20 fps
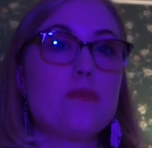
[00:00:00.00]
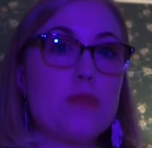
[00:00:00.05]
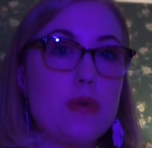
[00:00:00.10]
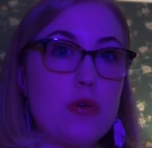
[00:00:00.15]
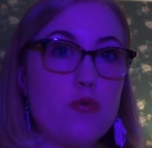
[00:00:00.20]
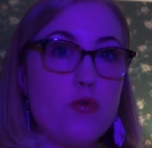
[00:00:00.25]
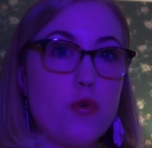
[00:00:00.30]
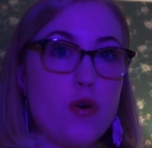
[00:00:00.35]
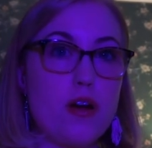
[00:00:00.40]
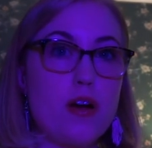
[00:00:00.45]

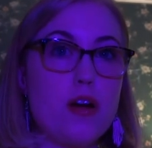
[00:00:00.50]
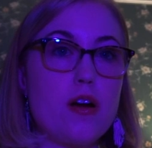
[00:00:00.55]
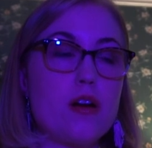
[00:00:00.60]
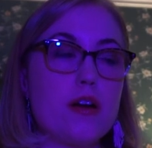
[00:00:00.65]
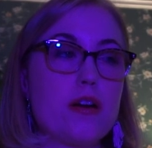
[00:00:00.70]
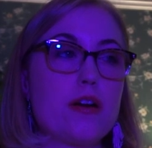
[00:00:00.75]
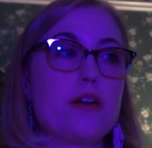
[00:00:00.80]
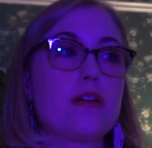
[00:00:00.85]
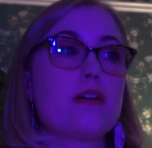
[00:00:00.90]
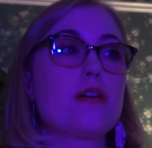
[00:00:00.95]
Before
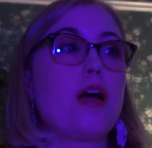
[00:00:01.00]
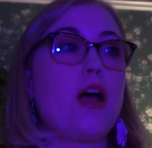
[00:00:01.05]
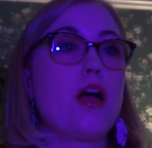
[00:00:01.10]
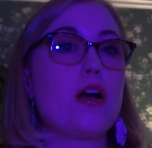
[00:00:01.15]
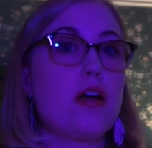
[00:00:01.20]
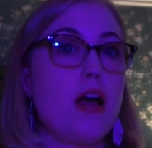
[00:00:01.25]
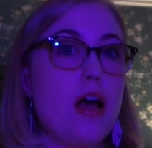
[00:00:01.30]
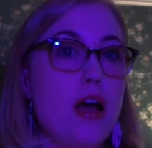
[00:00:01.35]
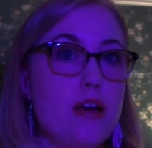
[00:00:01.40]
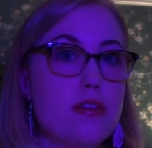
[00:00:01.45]
her,
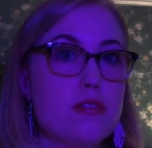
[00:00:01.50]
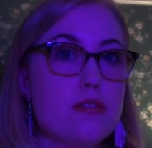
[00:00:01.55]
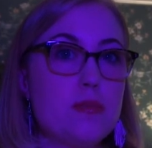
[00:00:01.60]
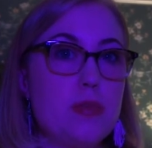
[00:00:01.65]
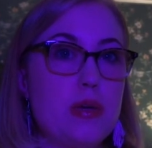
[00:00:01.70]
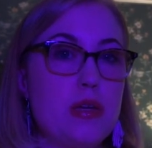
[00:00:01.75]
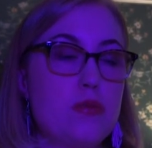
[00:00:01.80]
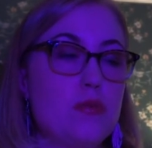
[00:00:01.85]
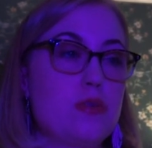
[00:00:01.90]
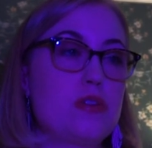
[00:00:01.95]
her
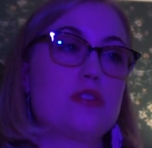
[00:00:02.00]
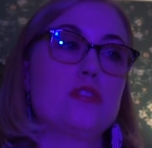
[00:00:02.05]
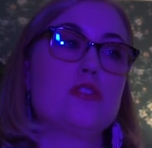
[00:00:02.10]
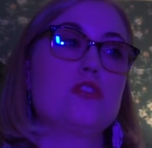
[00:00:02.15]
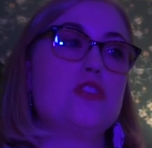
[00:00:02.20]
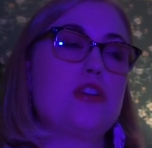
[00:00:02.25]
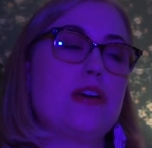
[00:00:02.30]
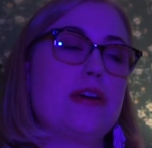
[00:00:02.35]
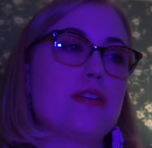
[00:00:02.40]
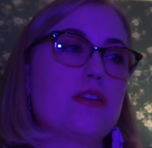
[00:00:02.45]
husband was the
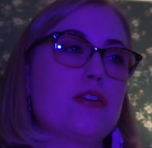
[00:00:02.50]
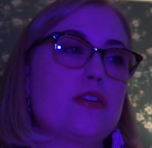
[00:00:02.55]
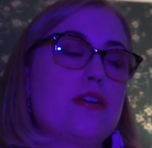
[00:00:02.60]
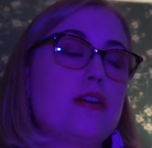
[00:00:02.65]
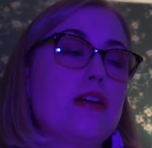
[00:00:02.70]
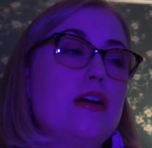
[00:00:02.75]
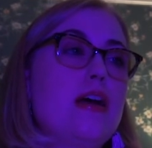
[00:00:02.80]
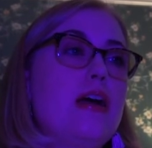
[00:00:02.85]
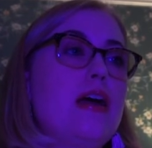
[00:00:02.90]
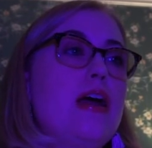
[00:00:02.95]

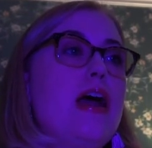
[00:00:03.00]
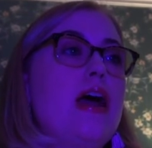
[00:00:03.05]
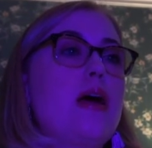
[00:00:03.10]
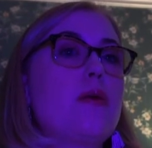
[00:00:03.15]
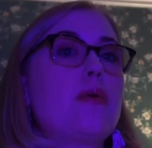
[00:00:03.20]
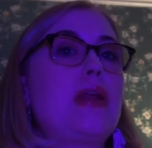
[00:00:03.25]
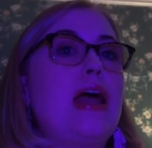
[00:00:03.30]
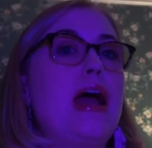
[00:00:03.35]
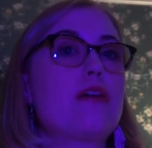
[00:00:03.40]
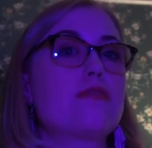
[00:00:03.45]
jailer.
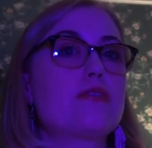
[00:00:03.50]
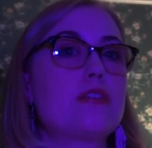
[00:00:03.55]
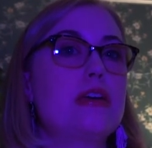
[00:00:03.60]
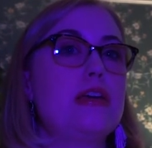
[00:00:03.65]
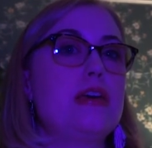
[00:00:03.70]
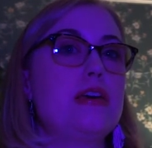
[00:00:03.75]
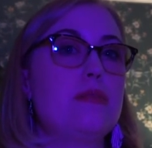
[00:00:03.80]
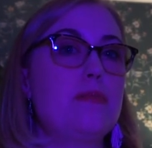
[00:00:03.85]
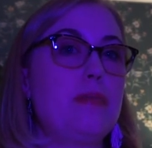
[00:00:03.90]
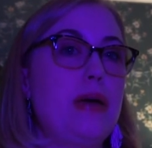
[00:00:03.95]
Um, after
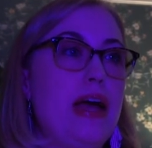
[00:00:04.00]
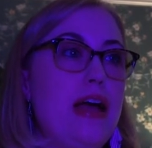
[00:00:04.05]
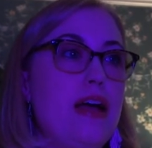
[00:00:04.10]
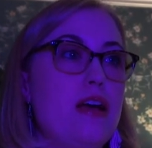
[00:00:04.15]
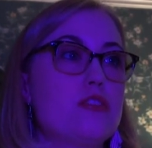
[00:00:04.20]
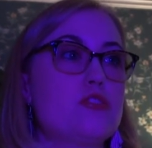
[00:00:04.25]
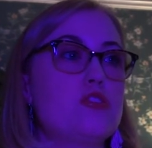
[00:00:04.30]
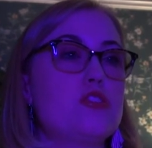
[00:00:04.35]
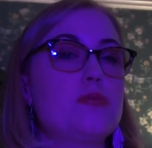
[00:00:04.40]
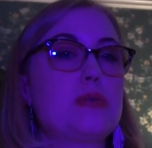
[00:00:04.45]
he had
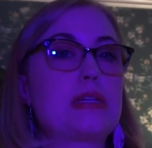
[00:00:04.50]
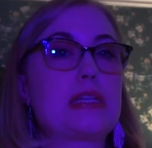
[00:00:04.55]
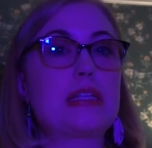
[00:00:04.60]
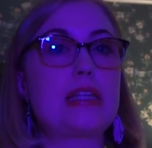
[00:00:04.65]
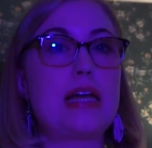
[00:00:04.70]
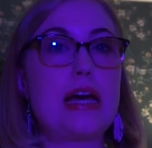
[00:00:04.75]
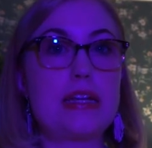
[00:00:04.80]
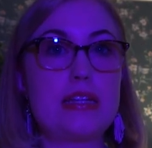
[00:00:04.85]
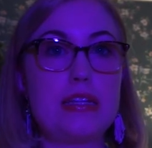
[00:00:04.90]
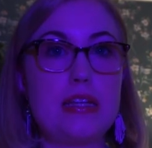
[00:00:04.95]
passed, she was
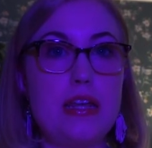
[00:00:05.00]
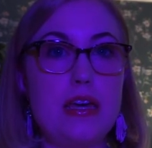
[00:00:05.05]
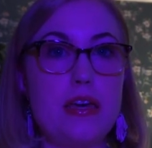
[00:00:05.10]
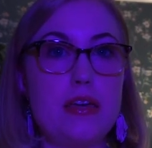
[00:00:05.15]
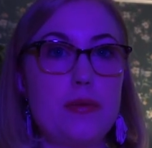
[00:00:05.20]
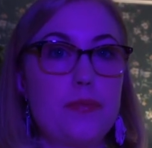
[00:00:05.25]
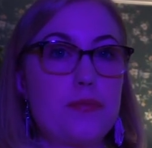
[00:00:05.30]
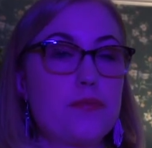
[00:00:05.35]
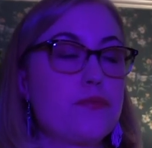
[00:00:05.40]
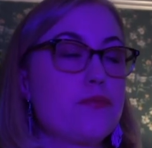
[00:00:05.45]
elected in.